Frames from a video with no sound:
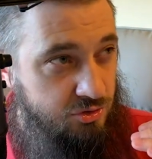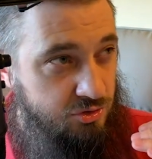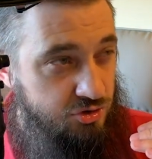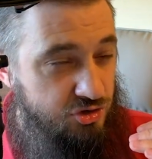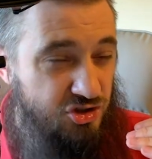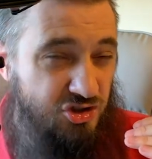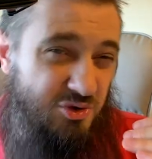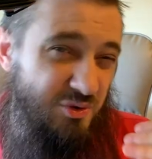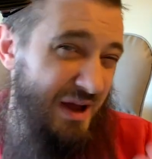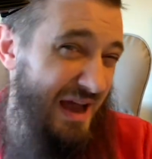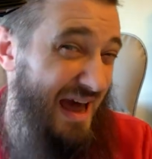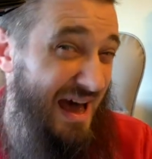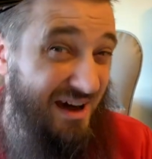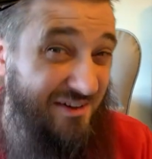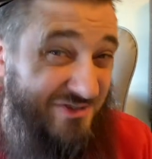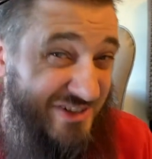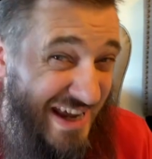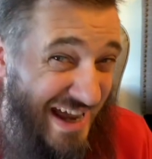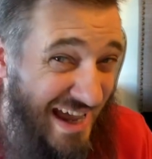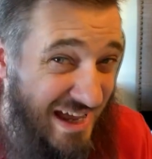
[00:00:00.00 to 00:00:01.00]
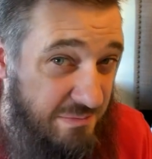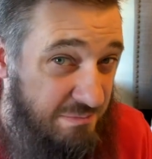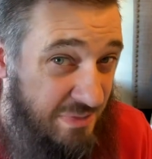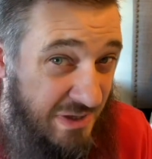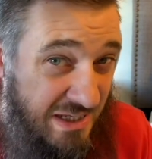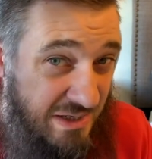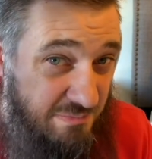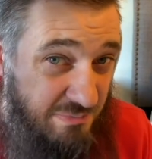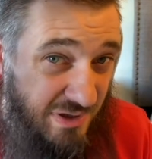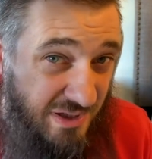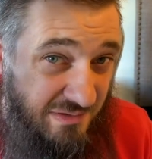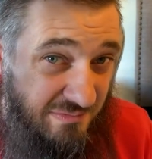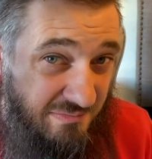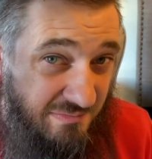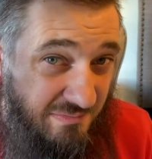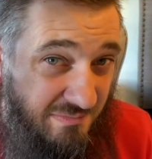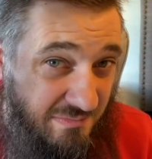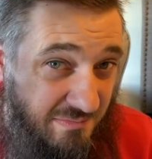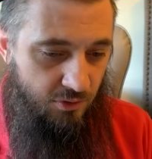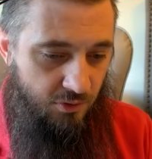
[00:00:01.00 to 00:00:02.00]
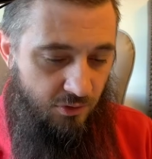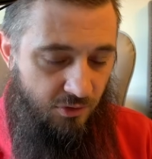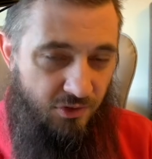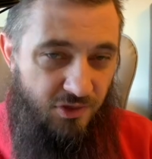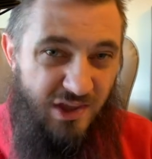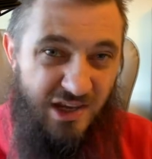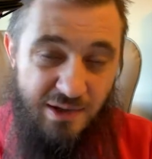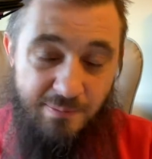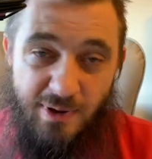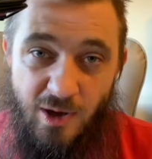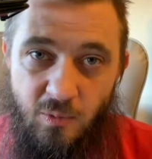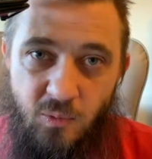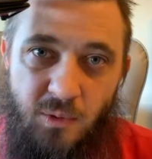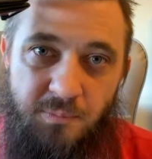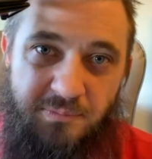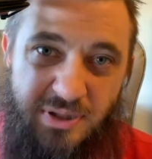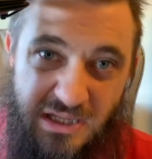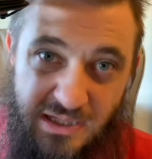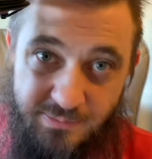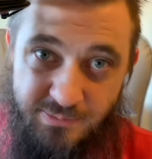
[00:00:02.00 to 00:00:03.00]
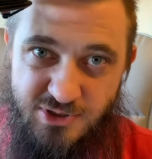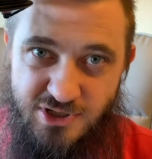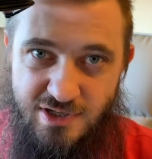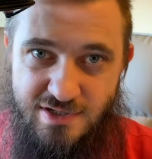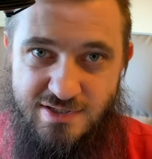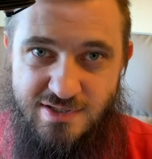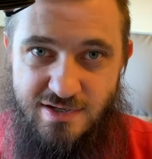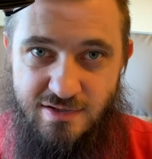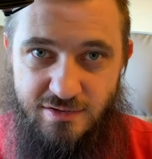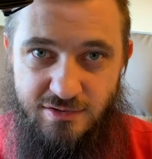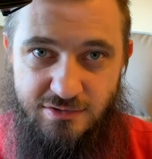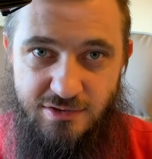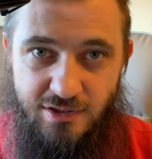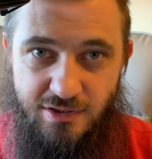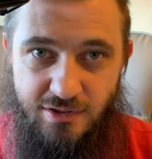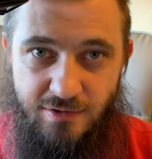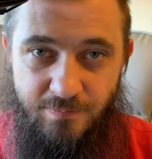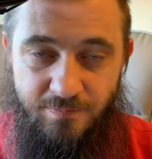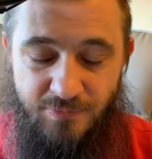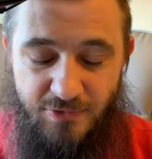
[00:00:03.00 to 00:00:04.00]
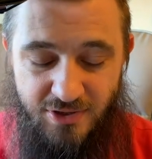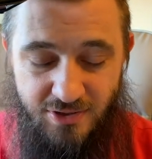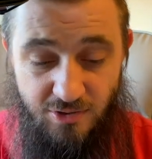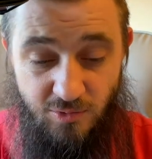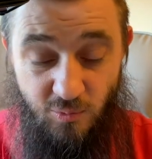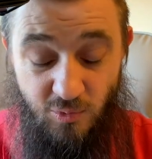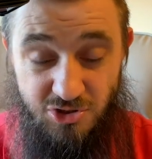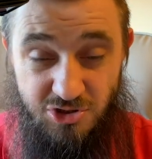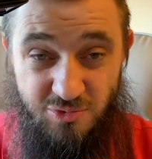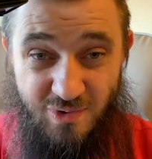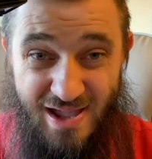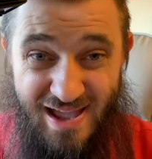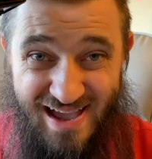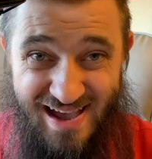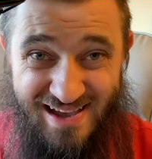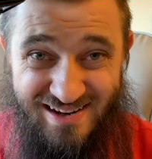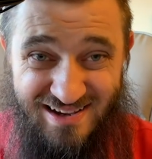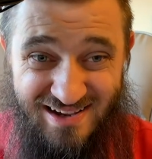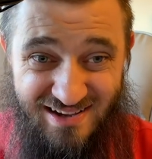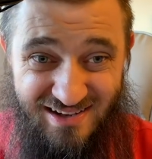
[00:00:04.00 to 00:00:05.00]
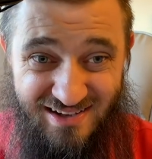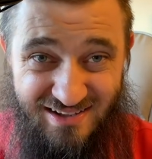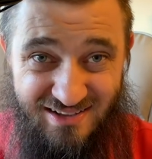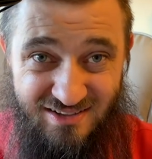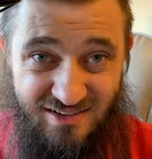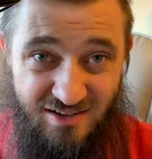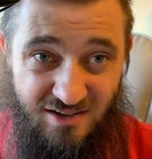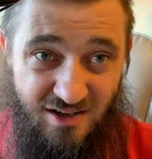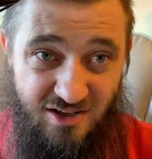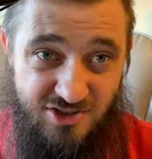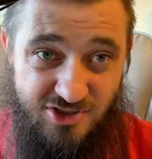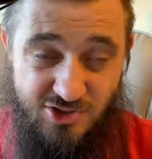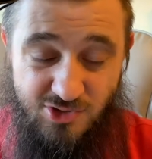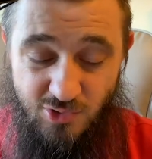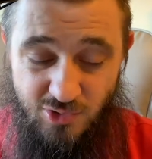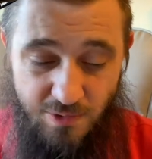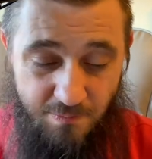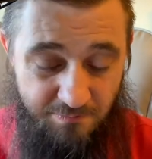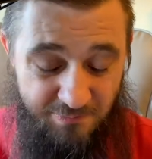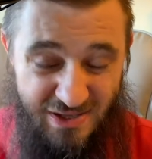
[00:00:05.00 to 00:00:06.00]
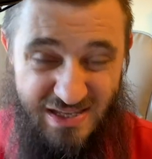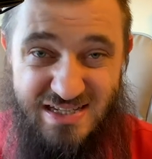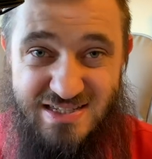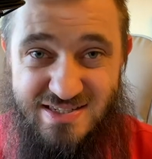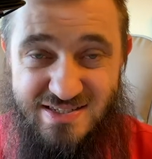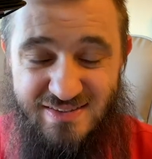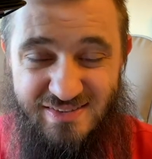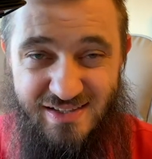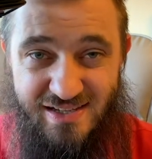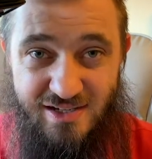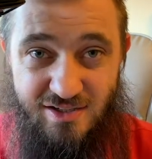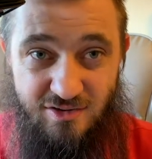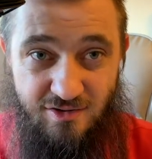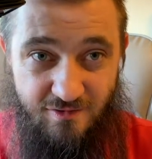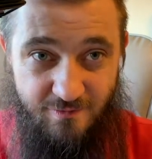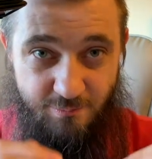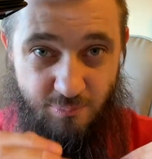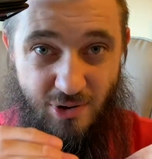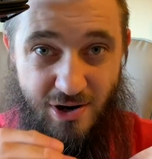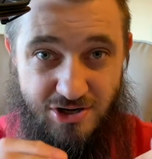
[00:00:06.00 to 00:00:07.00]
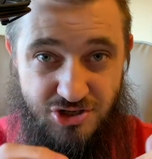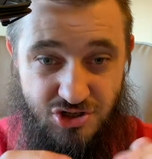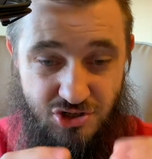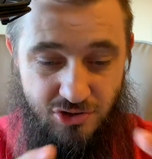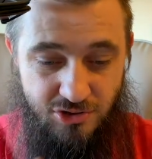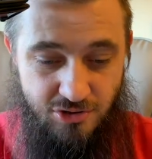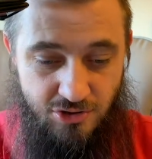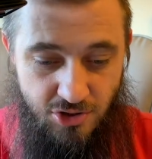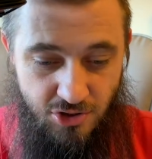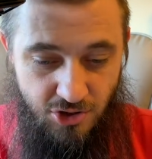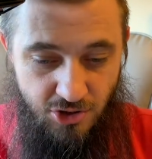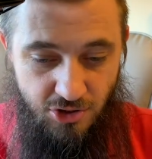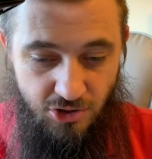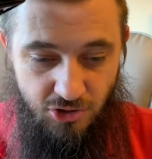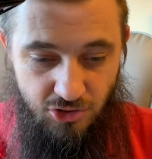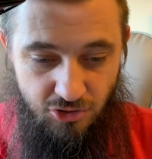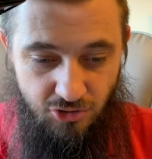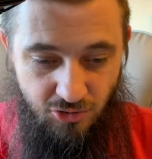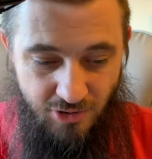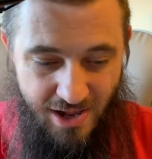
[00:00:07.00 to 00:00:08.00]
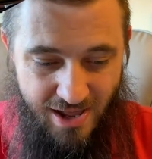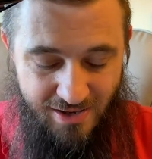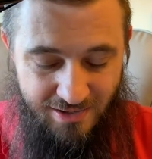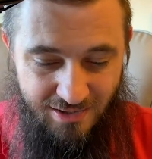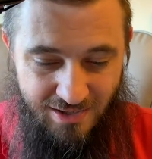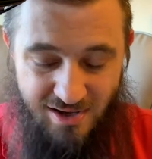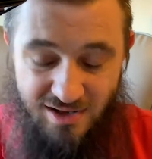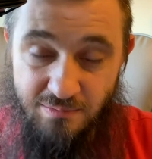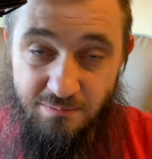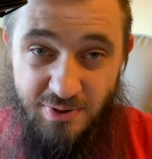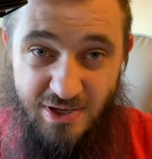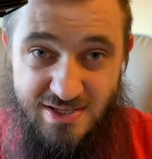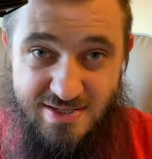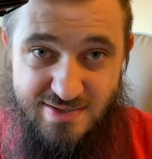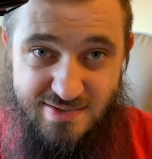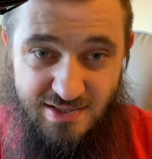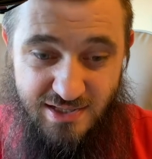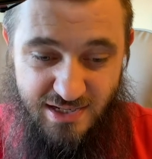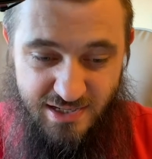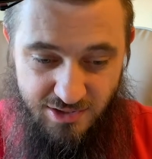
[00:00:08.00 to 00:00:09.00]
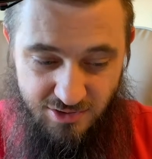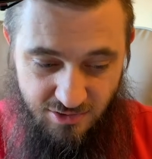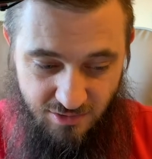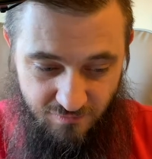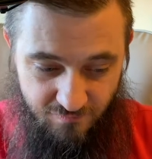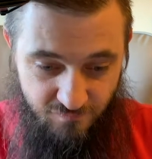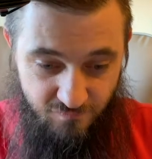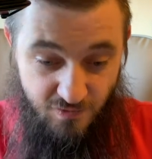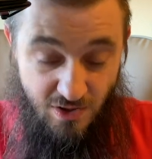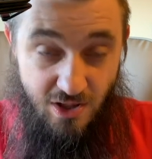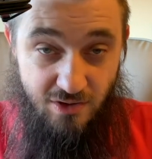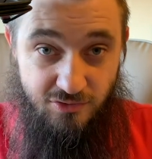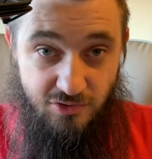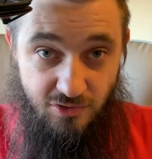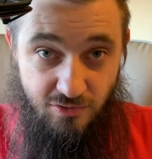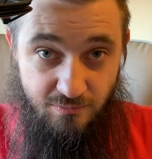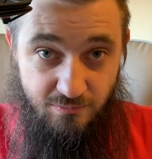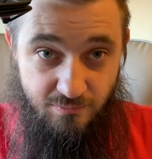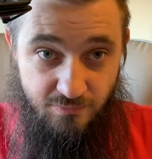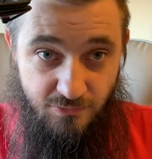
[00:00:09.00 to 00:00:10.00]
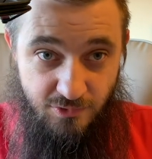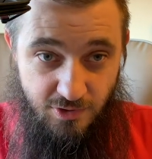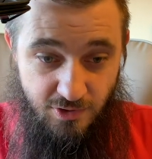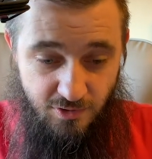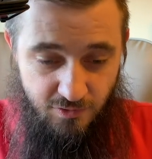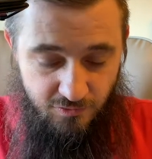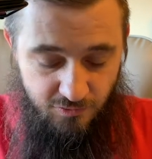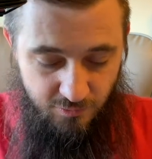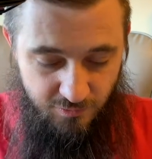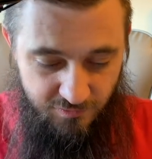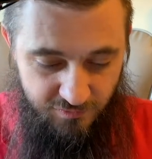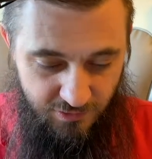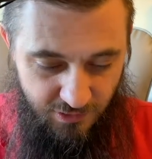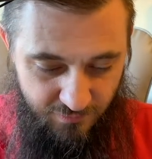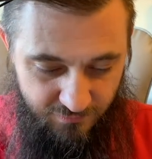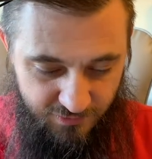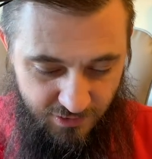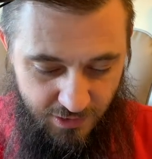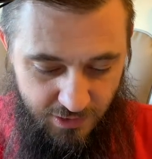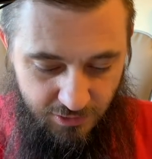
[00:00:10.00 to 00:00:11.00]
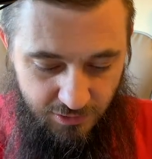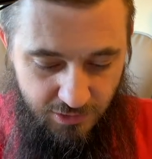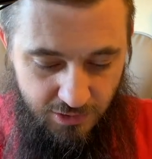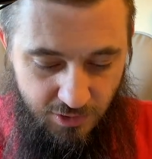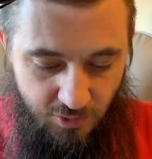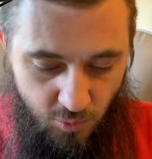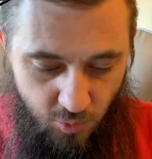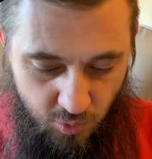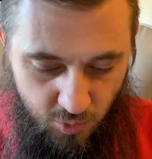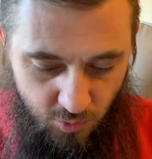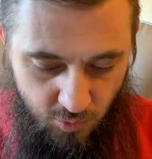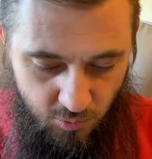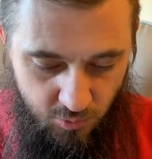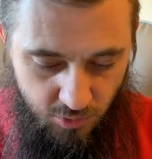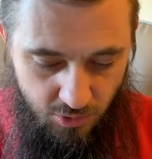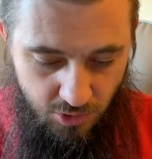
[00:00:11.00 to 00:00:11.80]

Do you have to add PEEP? Think about what PEEP does to the lung. When you add on a sort of base layer of pressure, you're adding on a base layer of volume. So instead of titling whoop,